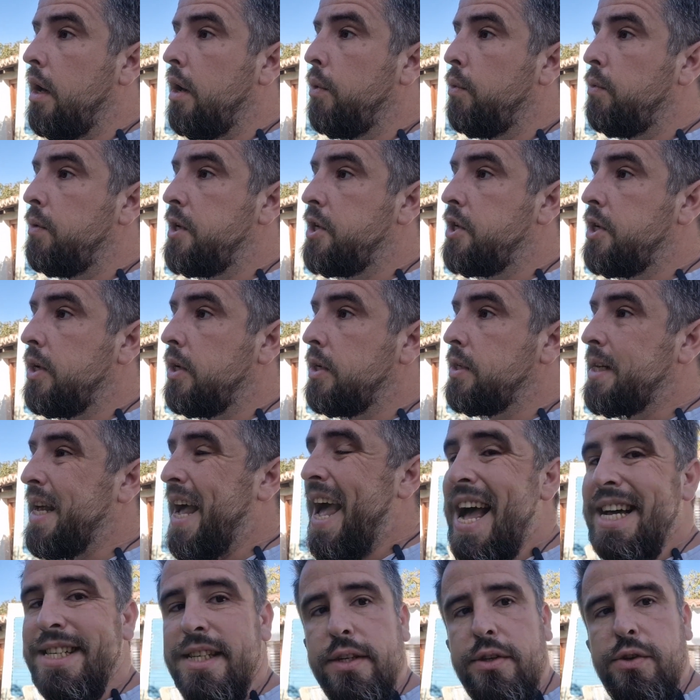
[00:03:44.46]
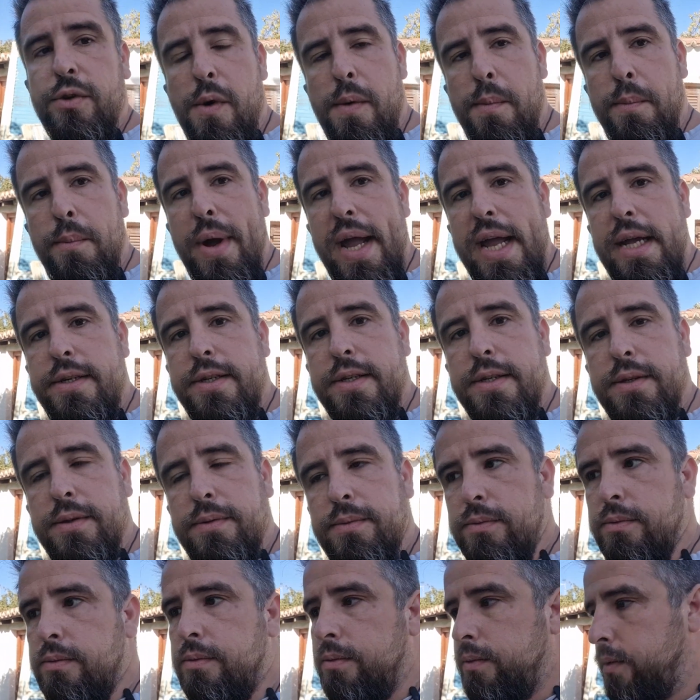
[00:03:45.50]
which is acetone based.
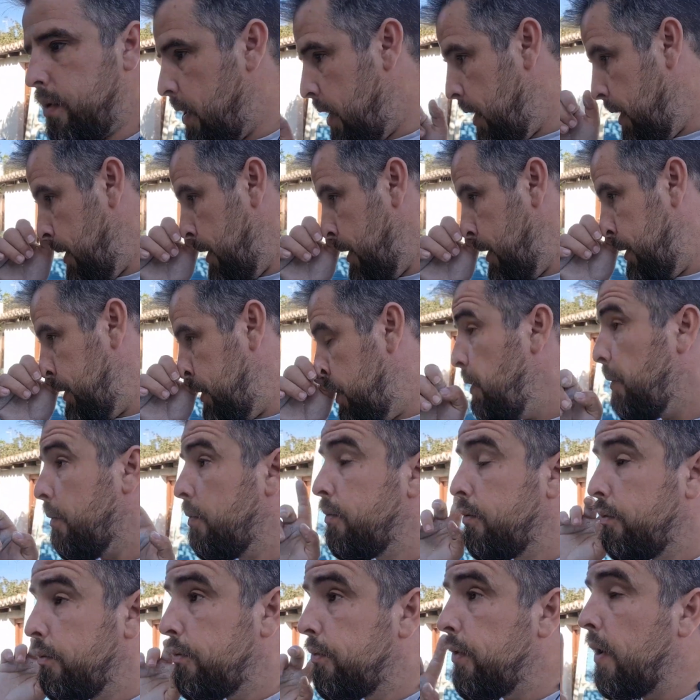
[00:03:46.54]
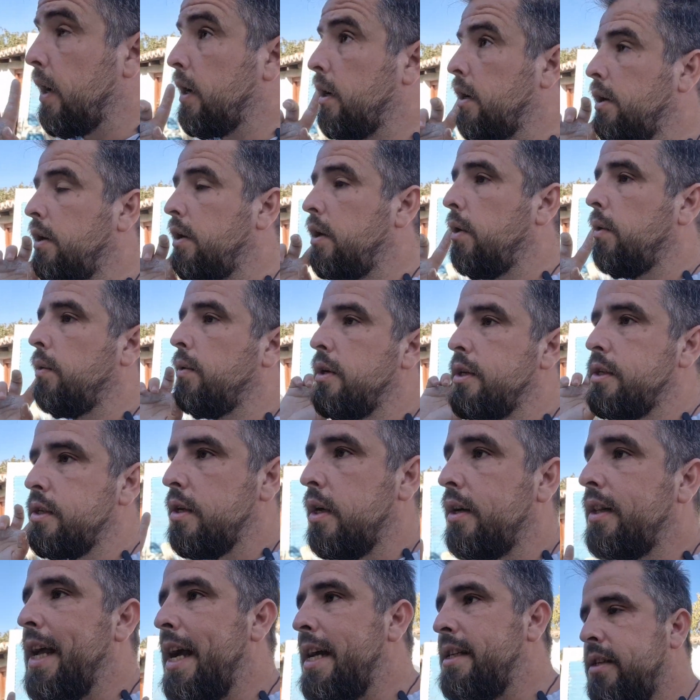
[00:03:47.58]
No, it's
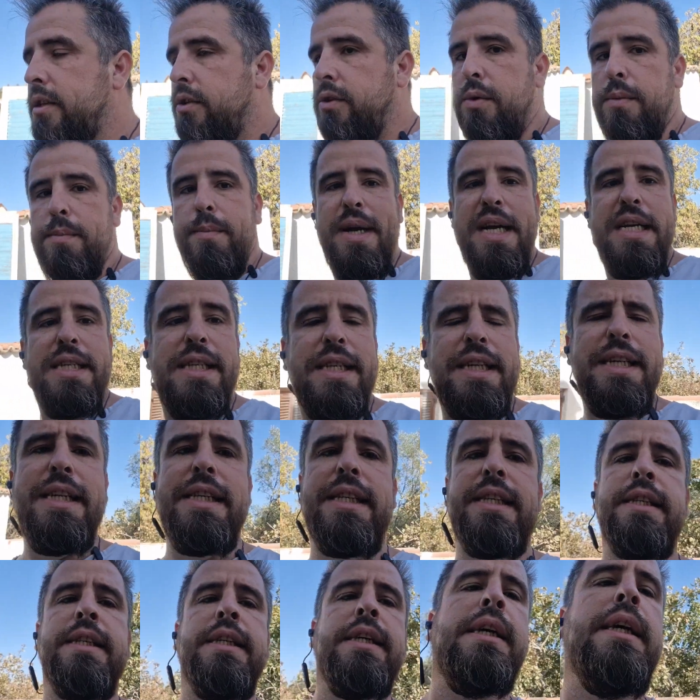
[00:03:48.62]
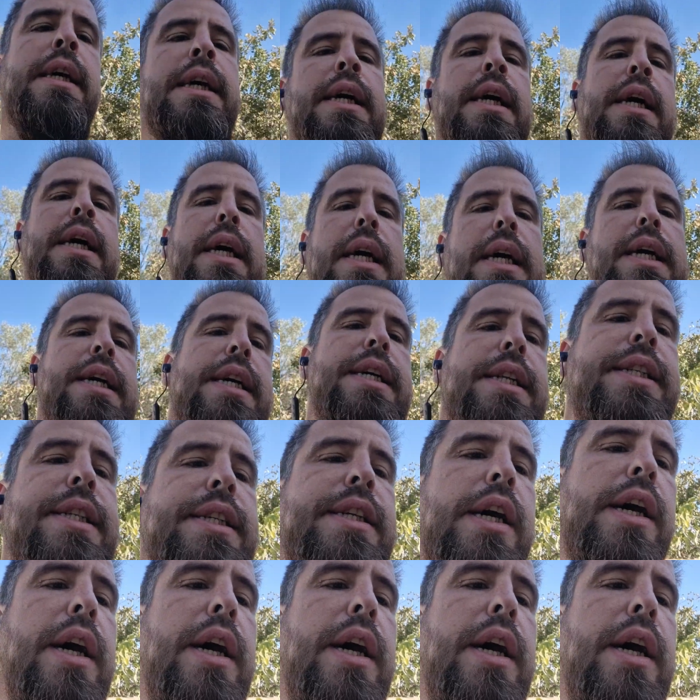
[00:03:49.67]
not acetone based. It's